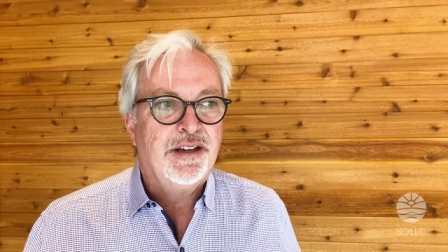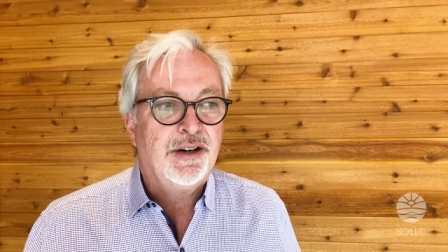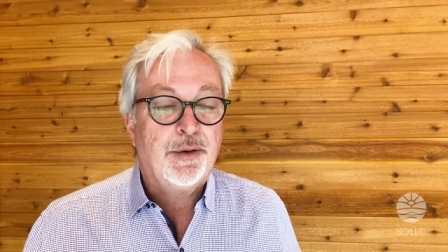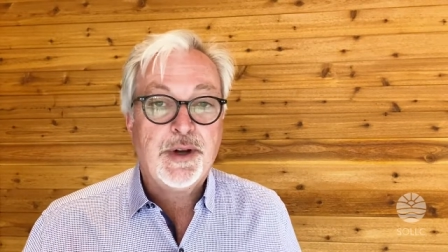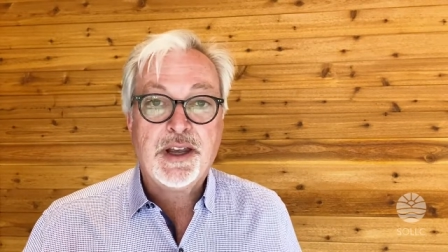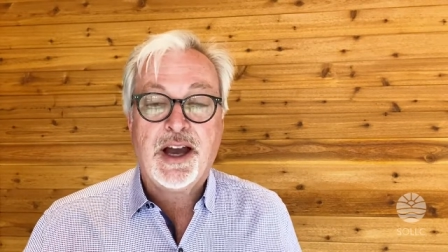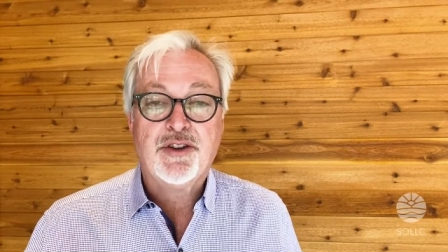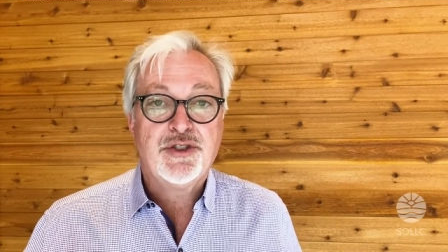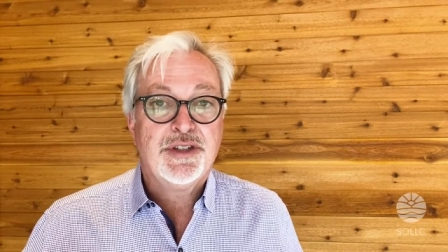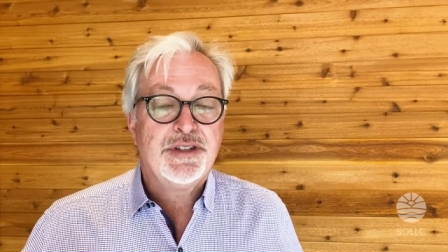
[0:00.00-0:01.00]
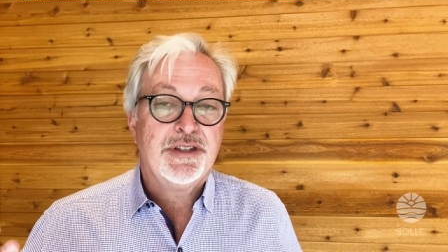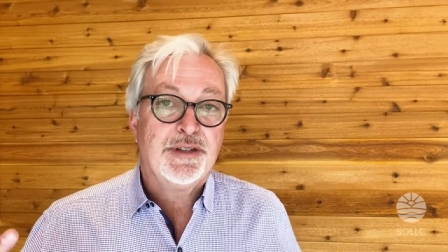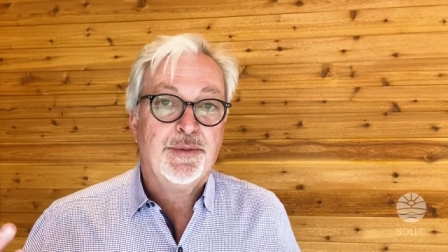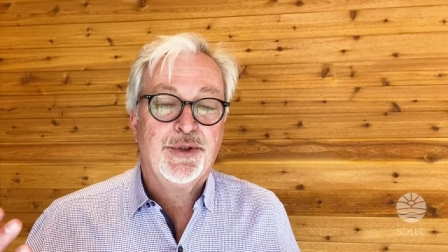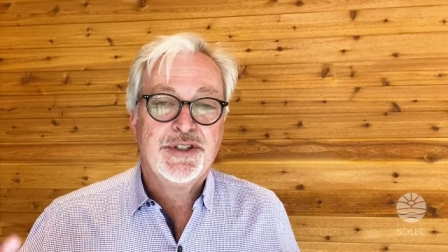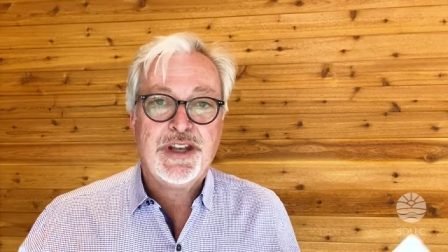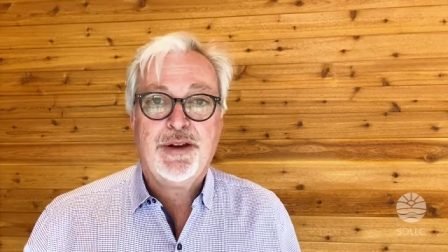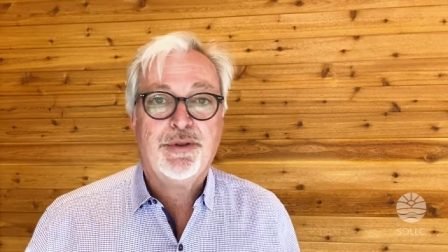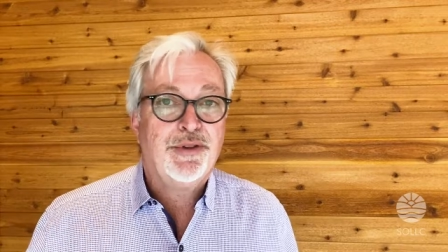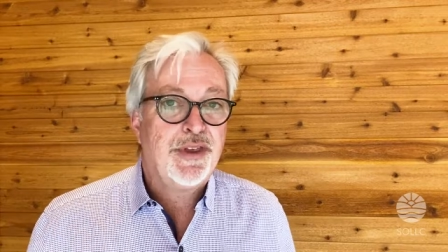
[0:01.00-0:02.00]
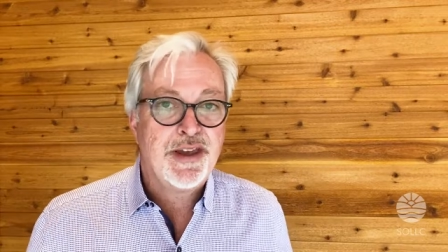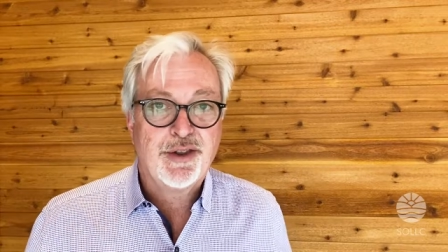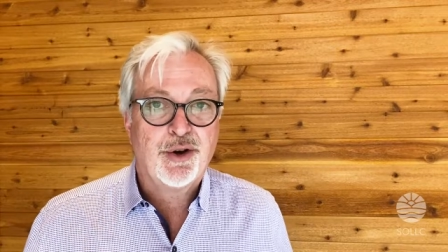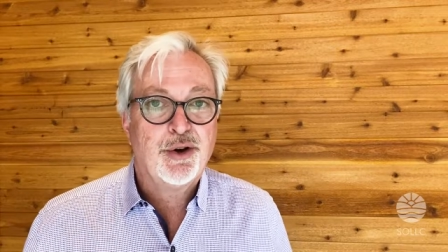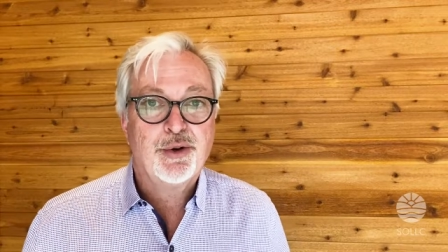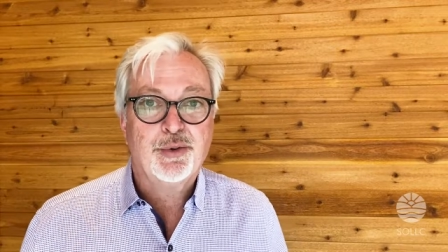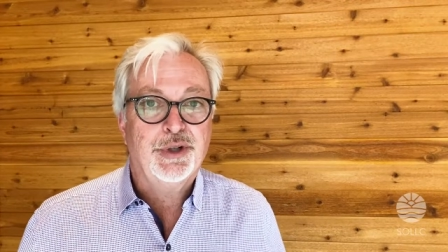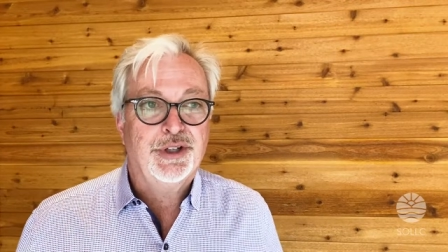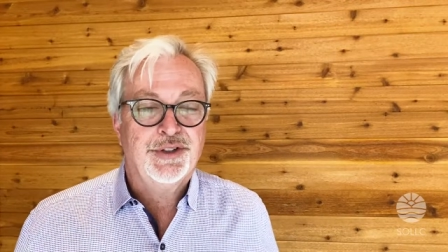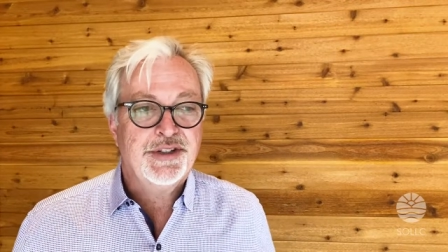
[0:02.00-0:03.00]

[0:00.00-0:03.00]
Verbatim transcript: oh my gosh, this is the most sacred thing in the whole world,